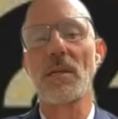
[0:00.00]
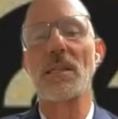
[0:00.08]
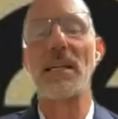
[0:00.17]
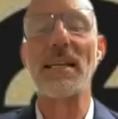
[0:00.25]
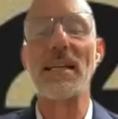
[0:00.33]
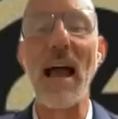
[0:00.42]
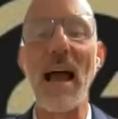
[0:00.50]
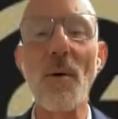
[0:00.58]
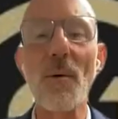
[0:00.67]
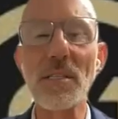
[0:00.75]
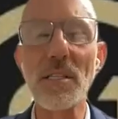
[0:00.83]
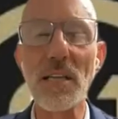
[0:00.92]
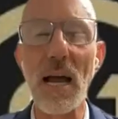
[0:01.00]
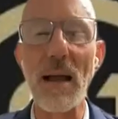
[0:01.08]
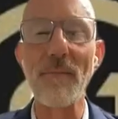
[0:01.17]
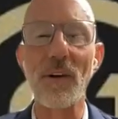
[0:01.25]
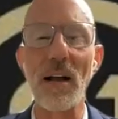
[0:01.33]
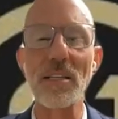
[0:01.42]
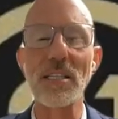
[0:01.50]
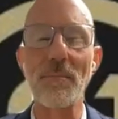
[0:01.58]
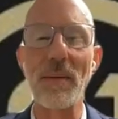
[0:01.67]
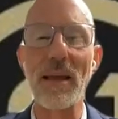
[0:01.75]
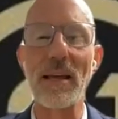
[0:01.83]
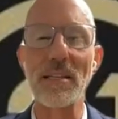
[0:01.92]
See, now is the time for us
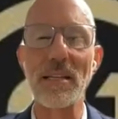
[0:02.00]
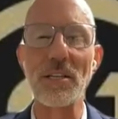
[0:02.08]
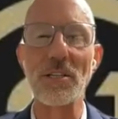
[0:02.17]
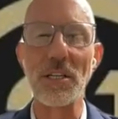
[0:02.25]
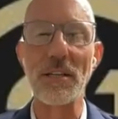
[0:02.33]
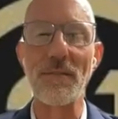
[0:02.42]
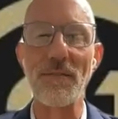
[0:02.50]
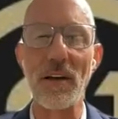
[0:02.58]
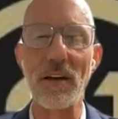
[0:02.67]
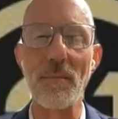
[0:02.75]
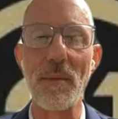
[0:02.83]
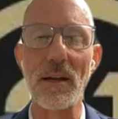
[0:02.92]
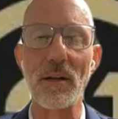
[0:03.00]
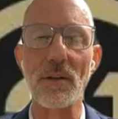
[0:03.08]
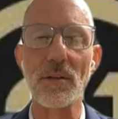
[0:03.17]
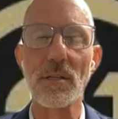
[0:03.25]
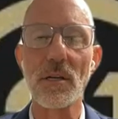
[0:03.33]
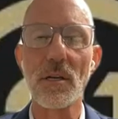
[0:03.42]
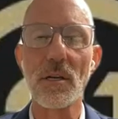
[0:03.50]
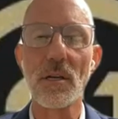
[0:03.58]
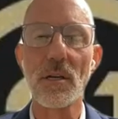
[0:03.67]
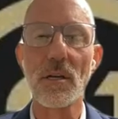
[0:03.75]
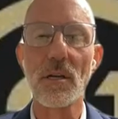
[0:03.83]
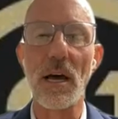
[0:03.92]
to pay attention to the fundamentals
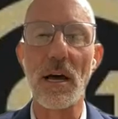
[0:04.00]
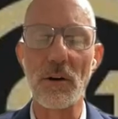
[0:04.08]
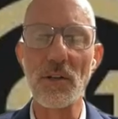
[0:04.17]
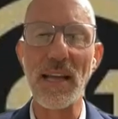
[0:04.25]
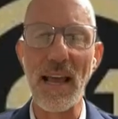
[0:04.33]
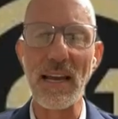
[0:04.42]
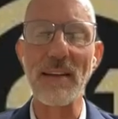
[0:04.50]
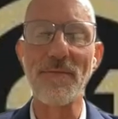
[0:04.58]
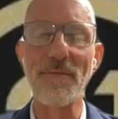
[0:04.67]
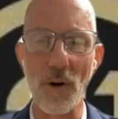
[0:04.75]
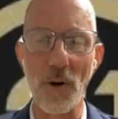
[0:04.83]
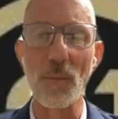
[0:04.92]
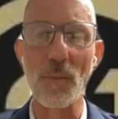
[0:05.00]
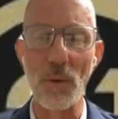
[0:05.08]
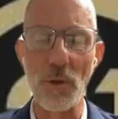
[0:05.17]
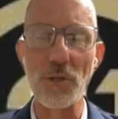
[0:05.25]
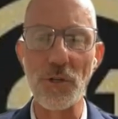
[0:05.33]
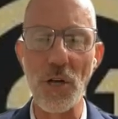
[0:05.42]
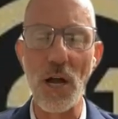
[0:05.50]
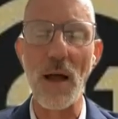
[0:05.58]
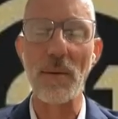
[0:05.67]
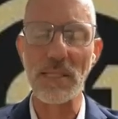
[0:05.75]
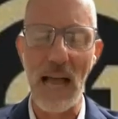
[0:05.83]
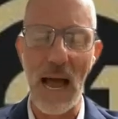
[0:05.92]
understanding firmly what your
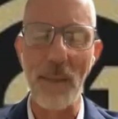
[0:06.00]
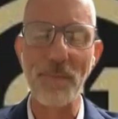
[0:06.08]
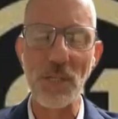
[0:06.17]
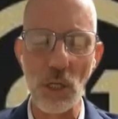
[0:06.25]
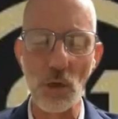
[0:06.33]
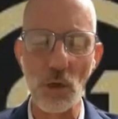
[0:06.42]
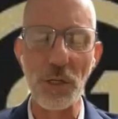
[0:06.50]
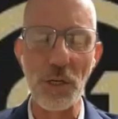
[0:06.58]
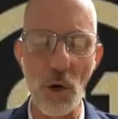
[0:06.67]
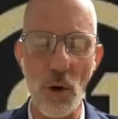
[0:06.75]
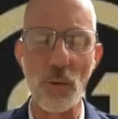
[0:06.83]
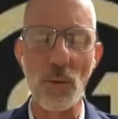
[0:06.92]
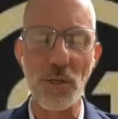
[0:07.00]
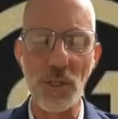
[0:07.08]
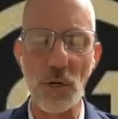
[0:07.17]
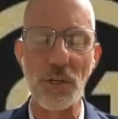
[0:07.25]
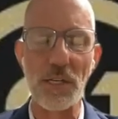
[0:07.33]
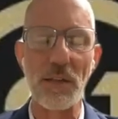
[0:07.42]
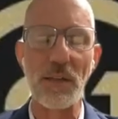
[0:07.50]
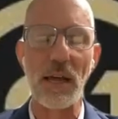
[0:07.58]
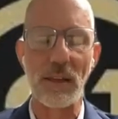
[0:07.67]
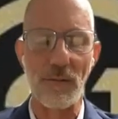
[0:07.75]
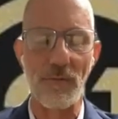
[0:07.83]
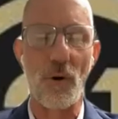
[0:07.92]
job is, absolutely knowing with certainty
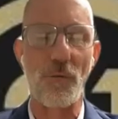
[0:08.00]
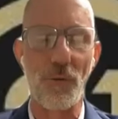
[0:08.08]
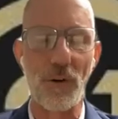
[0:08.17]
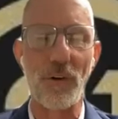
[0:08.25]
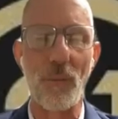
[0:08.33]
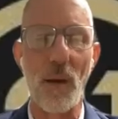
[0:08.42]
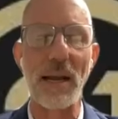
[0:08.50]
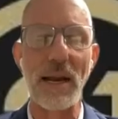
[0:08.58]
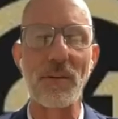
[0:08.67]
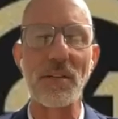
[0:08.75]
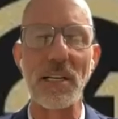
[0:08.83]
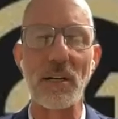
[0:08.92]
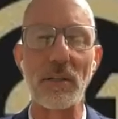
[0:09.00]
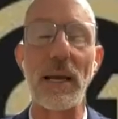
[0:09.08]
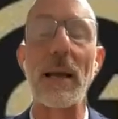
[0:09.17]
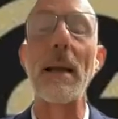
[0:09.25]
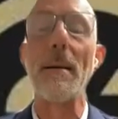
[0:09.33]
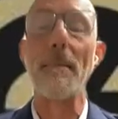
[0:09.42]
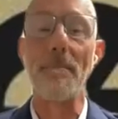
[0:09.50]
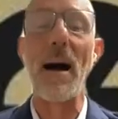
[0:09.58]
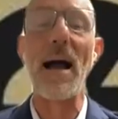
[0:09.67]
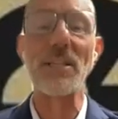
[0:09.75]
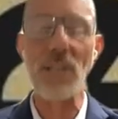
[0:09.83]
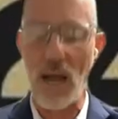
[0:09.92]
that at the forefront of your mind every single day,
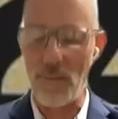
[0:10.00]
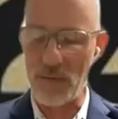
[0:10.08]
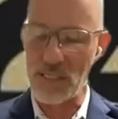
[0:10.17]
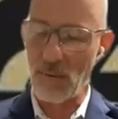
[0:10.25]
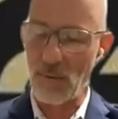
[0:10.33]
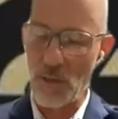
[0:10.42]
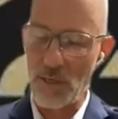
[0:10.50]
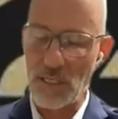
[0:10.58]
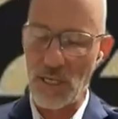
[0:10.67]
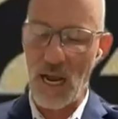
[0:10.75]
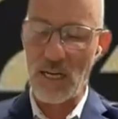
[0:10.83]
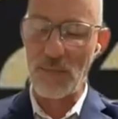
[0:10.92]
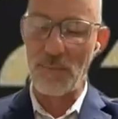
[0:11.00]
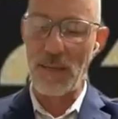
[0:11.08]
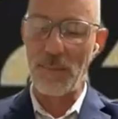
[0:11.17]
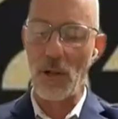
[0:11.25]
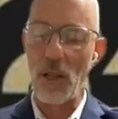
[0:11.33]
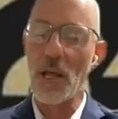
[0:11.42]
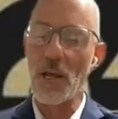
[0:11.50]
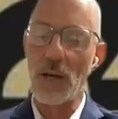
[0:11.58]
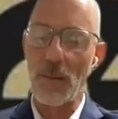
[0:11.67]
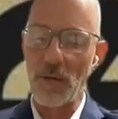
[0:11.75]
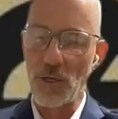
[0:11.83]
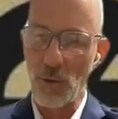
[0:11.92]
my job is number one to talk to people.
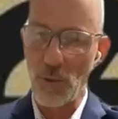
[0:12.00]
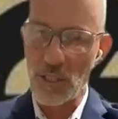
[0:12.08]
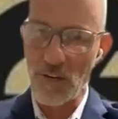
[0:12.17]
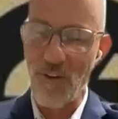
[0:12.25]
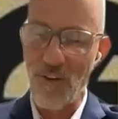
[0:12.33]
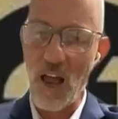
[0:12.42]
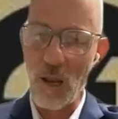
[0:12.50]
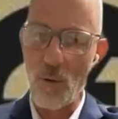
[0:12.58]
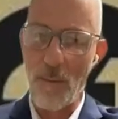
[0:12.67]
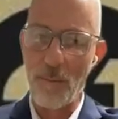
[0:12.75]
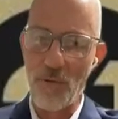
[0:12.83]
Number two, it's to follow